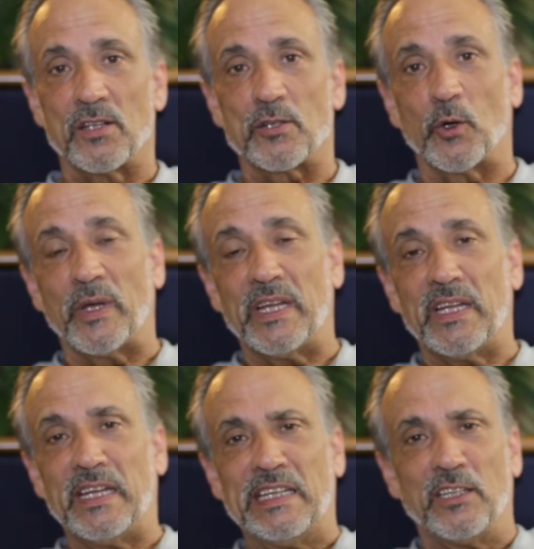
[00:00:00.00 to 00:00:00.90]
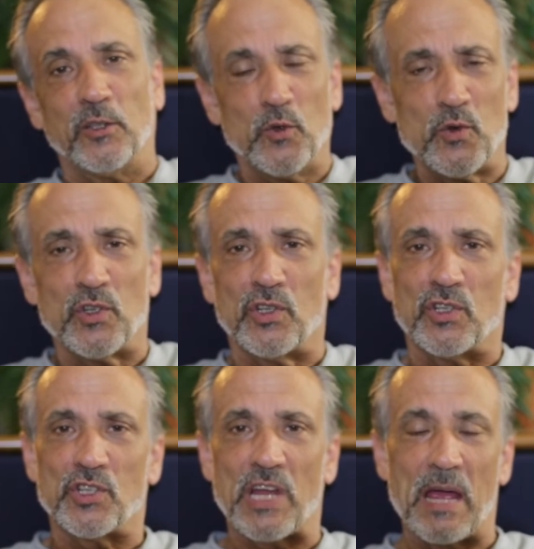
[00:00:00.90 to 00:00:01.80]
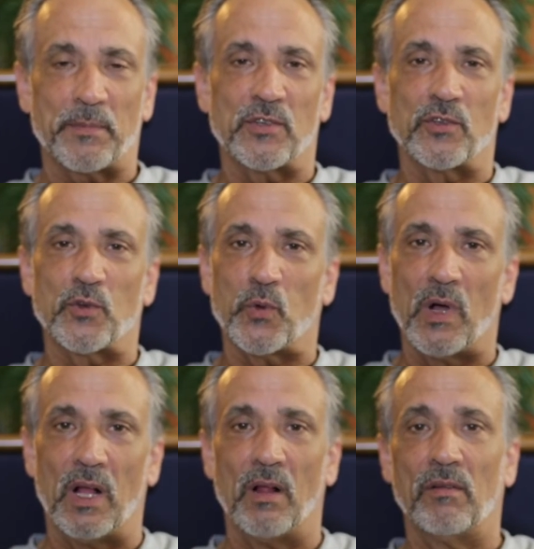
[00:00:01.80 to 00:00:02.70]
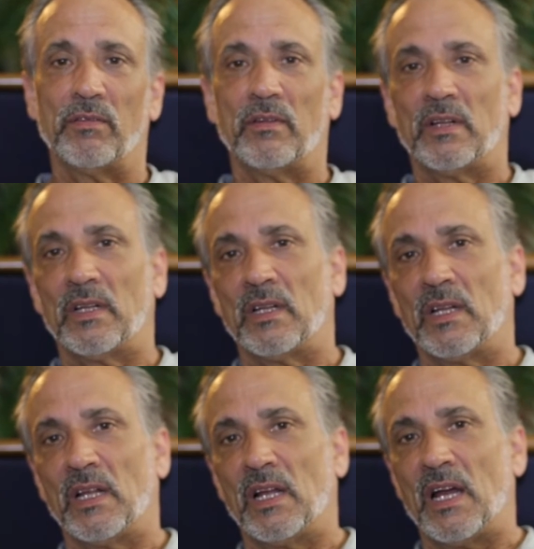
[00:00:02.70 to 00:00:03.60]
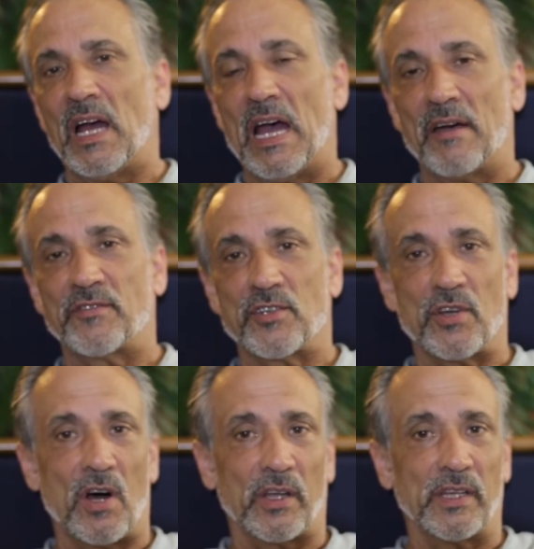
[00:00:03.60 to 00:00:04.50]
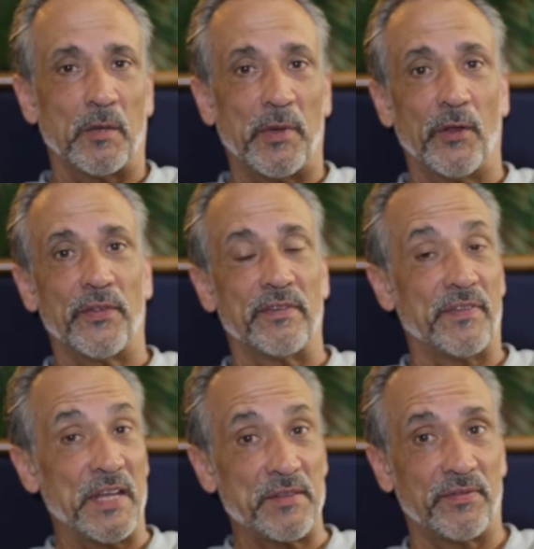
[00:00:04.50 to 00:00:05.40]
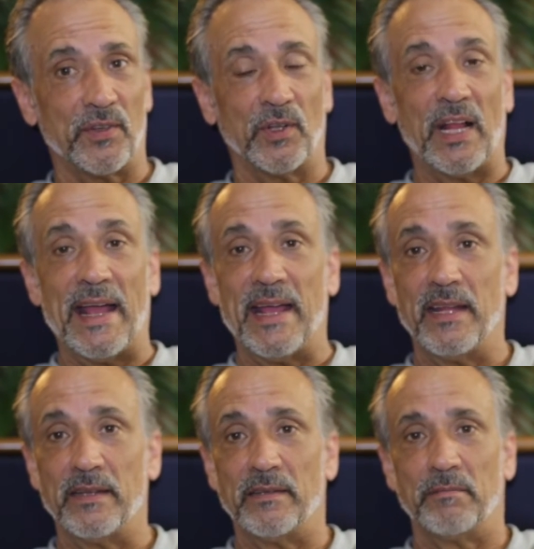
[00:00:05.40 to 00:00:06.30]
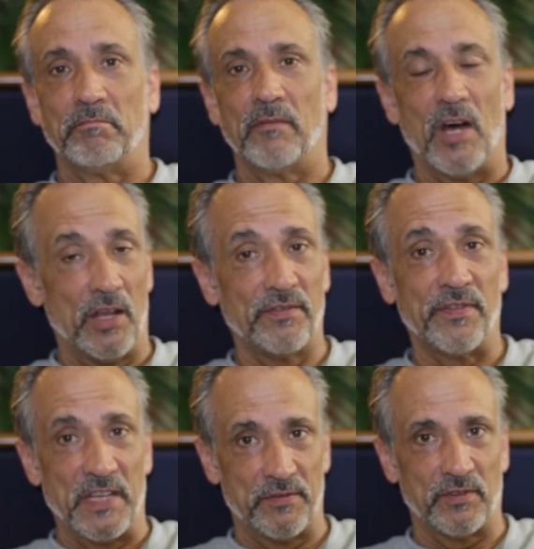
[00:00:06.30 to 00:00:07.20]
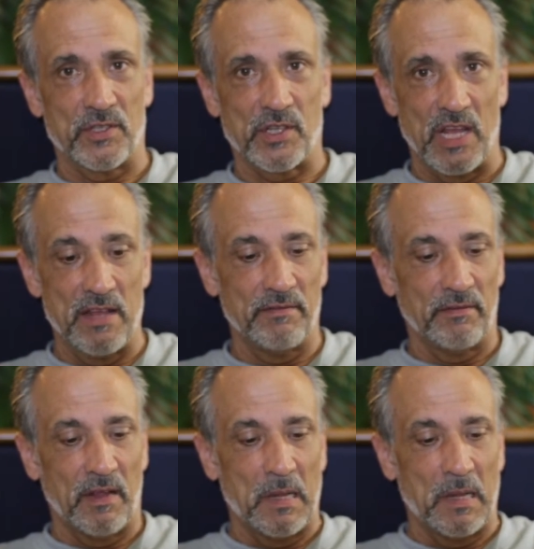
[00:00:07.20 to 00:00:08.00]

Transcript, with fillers: So in Luke chapter twelve, after talking about the faithful and unfaithful slave,